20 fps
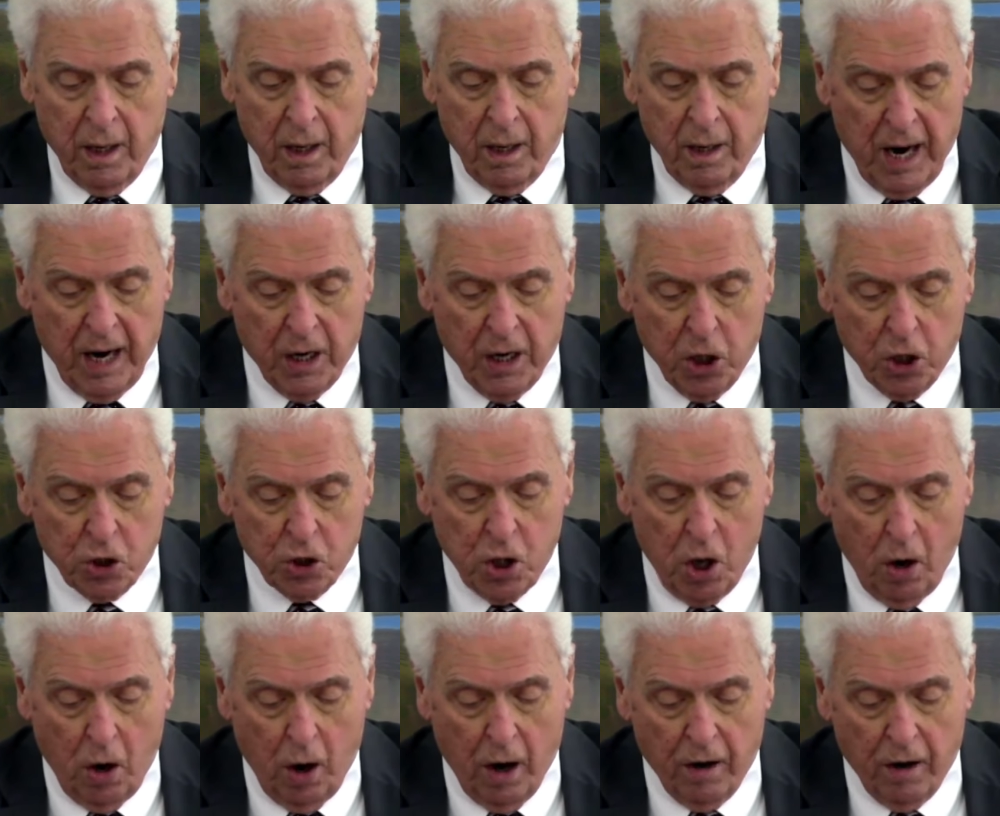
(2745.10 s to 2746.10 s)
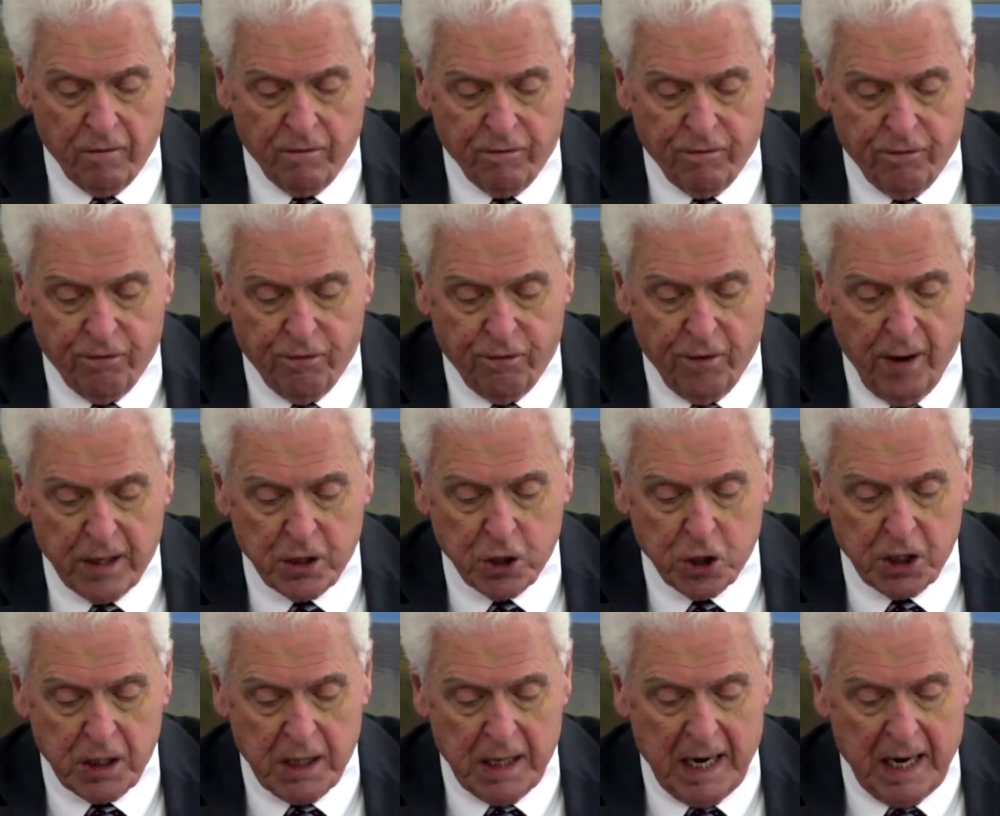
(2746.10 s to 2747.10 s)
and his heart
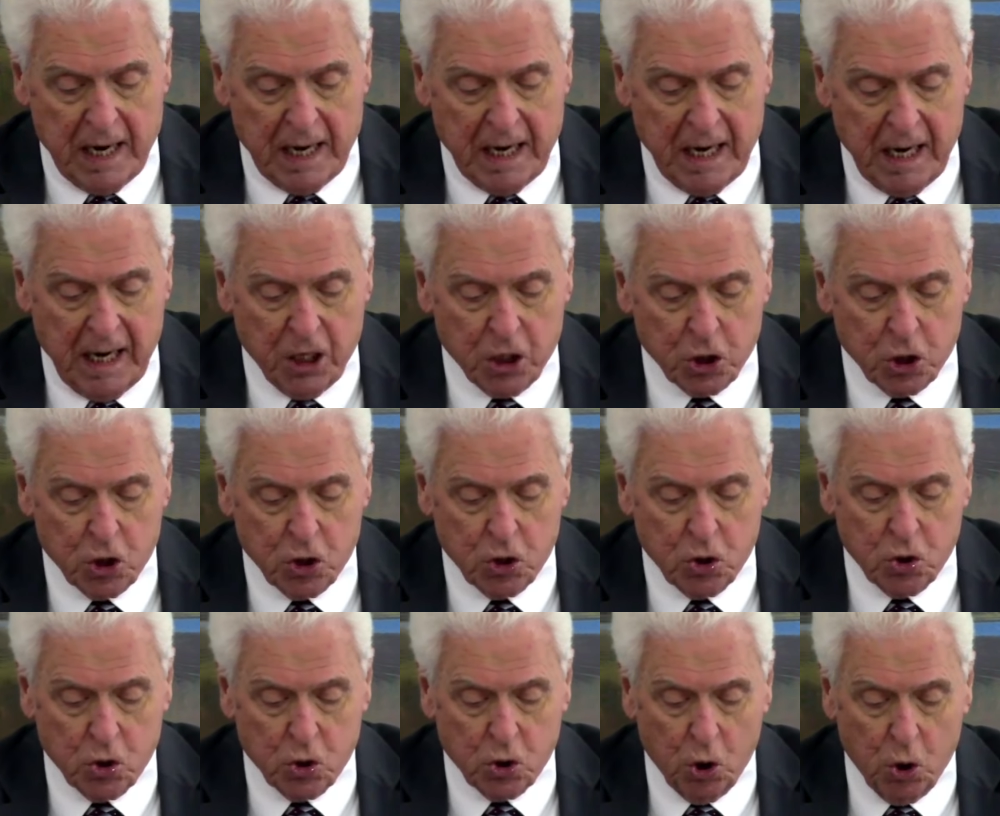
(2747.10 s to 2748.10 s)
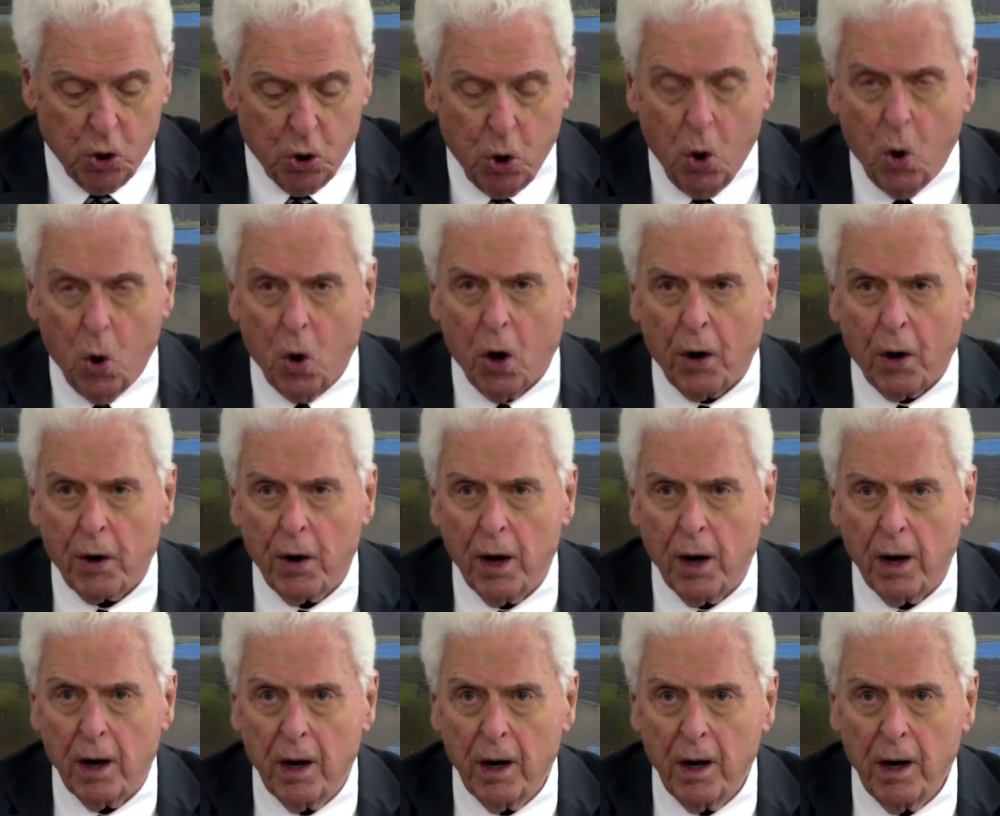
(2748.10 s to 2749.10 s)
frets against the Lord.
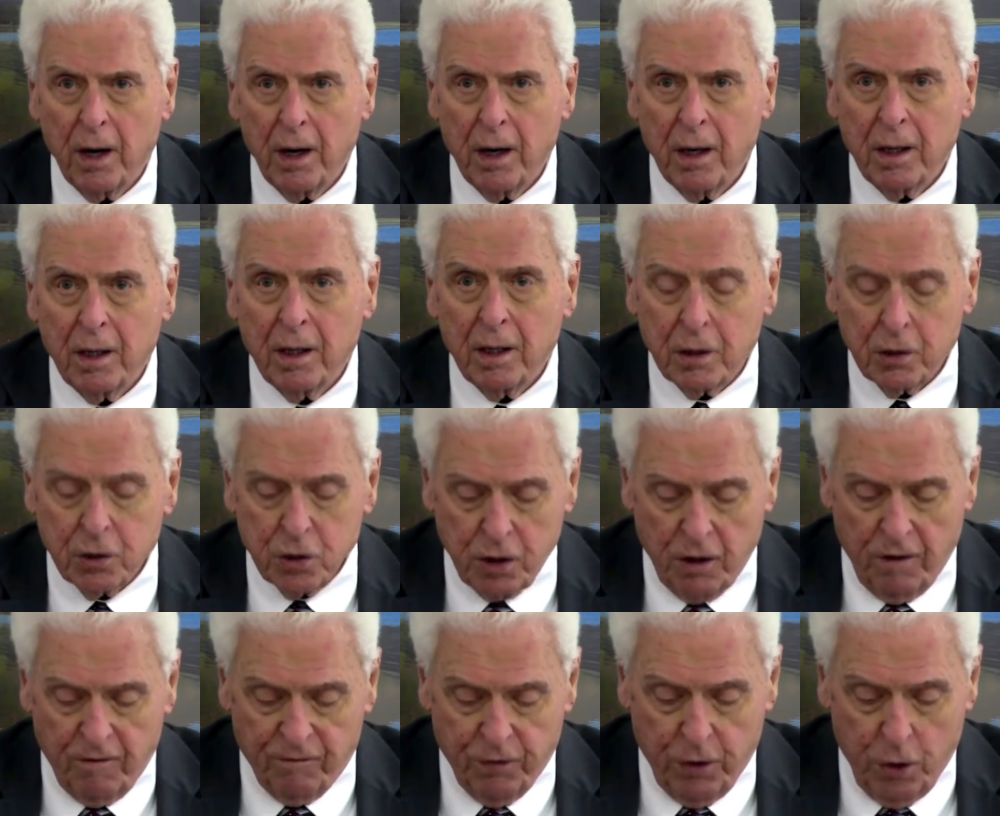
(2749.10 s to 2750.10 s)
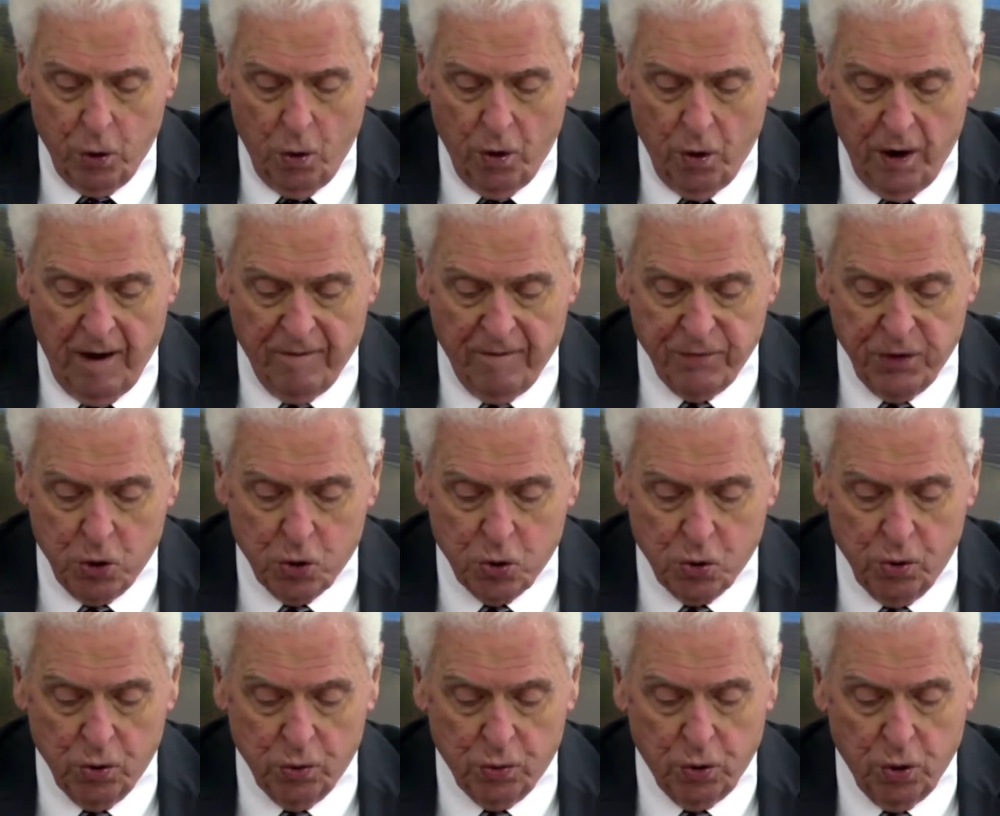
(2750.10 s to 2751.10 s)
See, if you don't have the
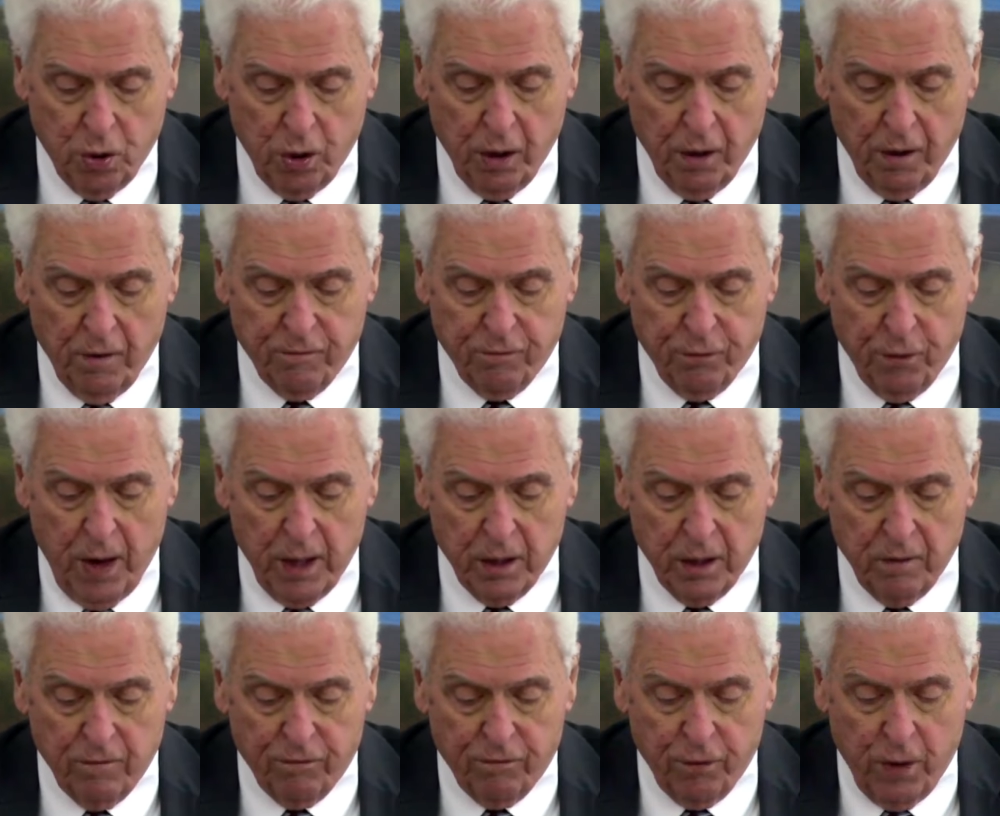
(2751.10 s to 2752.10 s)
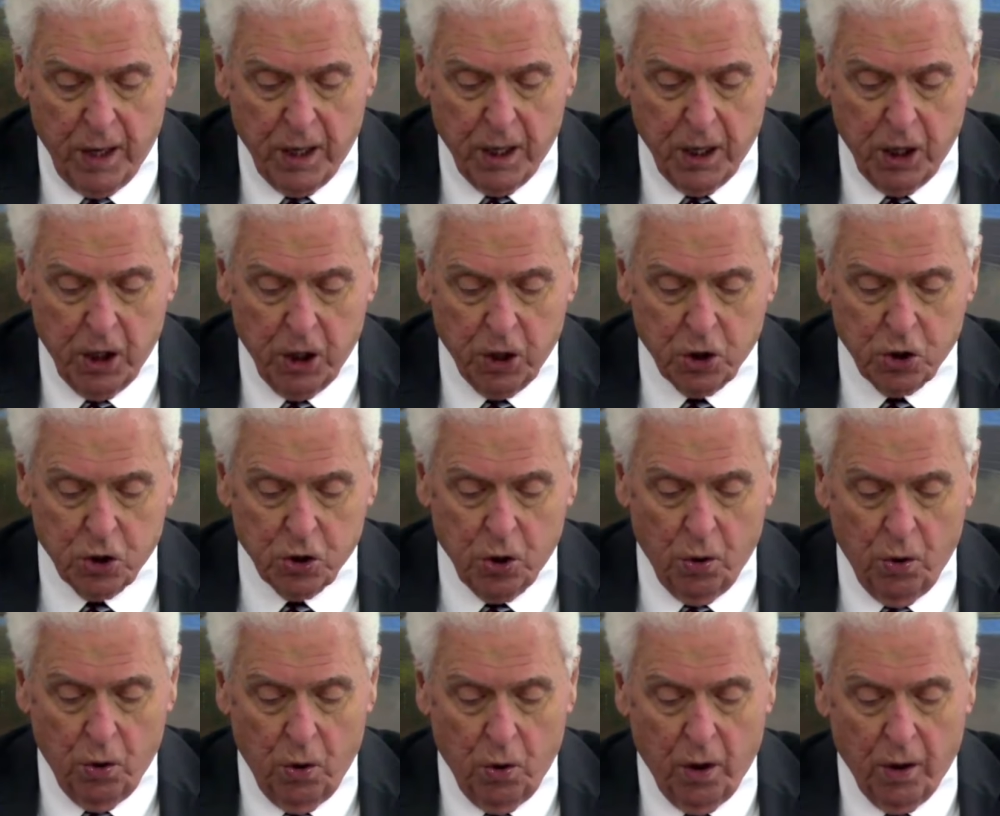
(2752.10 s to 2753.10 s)
truth, you're going to fret, fret against the
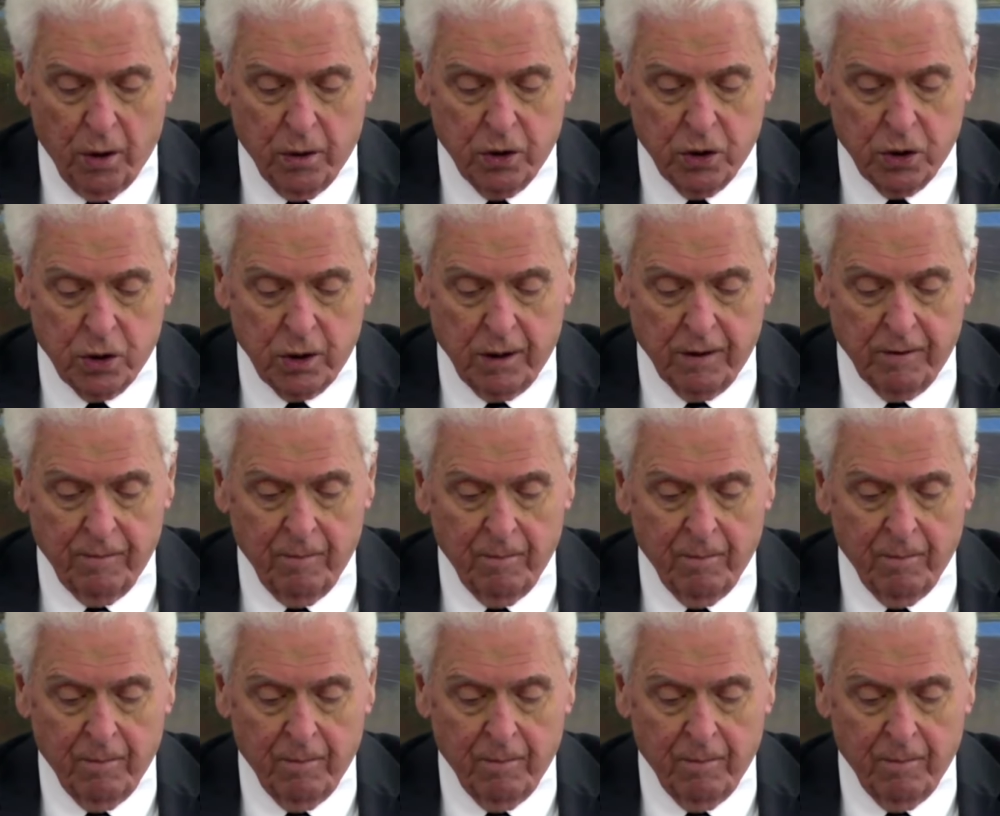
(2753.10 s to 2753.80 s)
Lord, see?